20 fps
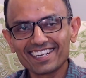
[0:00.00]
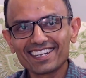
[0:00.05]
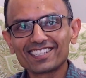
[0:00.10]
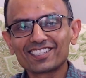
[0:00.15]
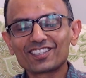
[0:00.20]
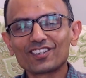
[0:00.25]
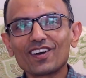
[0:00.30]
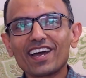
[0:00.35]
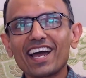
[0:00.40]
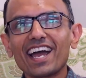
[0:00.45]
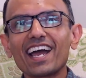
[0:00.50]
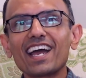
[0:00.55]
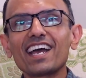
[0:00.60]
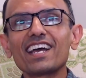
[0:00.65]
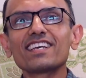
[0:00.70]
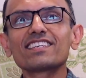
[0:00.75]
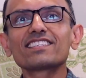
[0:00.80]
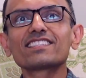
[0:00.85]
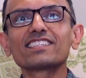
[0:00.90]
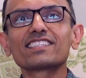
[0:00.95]
So
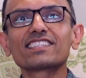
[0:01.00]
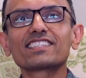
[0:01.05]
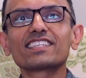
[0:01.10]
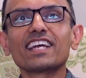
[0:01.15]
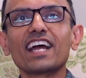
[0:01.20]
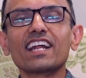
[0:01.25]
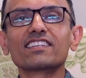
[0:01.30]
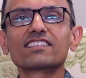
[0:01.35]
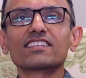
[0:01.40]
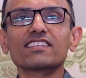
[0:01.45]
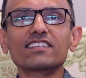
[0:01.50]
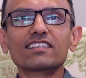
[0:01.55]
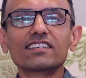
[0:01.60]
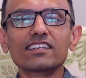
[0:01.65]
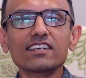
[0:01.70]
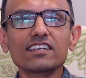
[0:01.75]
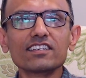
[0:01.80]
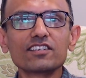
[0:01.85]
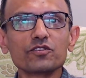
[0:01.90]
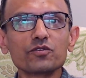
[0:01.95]
as it stands,
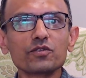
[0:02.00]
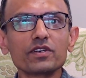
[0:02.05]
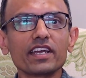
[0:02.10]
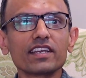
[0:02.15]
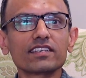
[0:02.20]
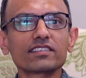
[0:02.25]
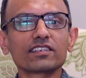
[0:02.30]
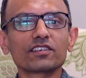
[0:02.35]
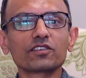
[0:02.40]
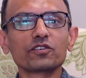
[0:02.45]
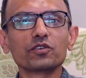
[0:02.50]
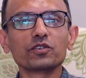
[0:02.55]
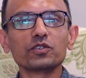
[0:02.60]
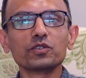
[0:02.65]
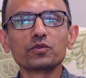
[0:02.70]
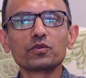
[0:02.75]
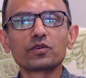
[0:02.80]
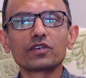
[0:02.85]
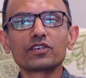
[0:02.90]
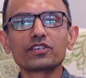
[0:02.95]
until 2 days ago,
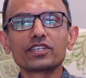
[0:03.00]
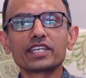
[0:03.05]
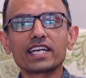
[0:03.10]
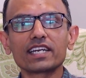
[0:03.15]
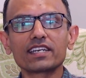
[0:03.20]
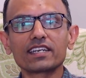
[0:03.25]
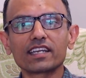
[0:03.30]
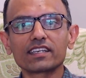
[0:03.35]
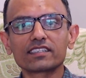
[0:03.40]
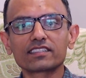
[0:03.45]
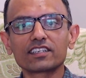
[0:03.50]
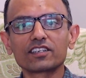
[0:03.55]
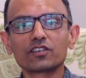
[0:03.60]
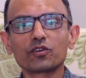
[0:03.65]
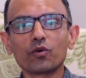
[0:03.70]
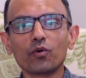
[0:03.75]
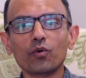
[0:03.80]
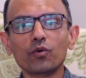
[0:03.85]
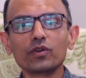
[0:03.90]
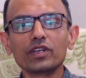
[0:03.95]
you could get tested
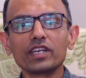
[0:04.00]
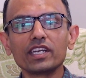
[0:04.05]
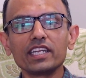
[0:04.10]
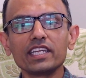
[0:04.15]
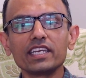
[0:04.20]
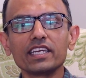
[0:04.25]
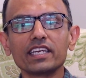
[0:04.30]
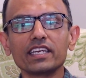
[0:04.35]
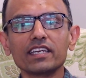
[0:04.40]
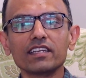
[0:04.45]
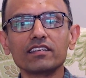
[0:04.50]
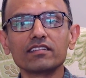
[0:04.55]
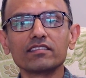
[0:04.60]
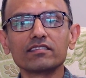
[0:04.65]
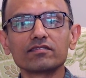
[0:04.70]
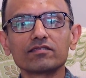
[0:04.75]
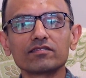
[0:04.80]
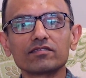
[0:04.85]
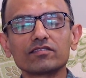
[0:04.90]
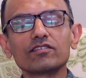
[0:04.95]

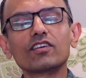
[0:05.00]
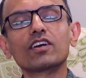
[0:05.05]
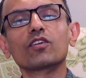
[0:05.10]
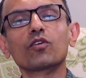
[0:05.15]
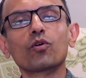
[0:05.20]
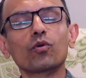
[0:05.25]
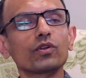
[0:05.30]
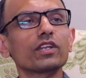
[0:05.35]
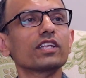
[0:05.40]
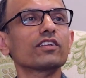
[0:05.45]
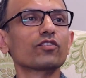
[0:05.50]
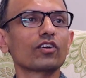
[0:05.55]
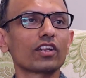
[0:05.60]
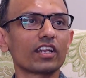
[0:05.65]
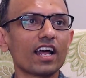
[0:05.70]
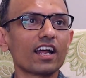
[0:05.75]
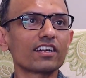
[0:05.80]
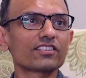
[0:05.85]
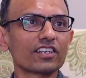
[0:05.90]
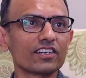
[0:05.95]
only only for a
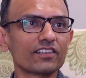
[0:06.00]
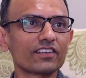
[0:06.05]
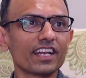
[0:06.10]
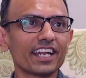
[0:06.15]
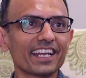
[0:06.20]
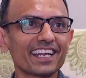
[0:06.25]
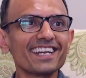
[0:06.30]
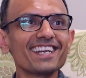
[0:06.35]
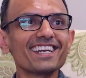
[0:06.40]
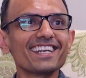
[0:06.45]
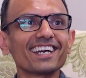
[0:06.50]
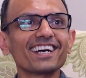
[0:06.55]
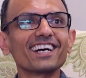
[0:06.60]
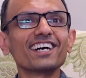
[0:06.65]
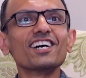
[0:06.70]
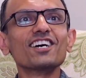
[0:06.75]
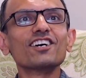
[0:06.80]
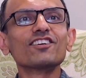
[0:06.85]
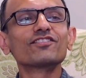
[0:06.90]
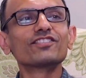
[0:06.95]
large country like India,
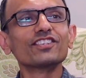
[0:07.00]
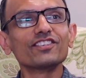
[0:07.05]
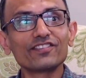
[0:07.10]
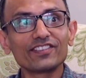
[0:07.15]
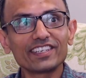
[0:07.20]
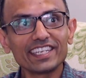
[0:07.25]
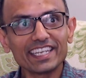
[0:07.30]
50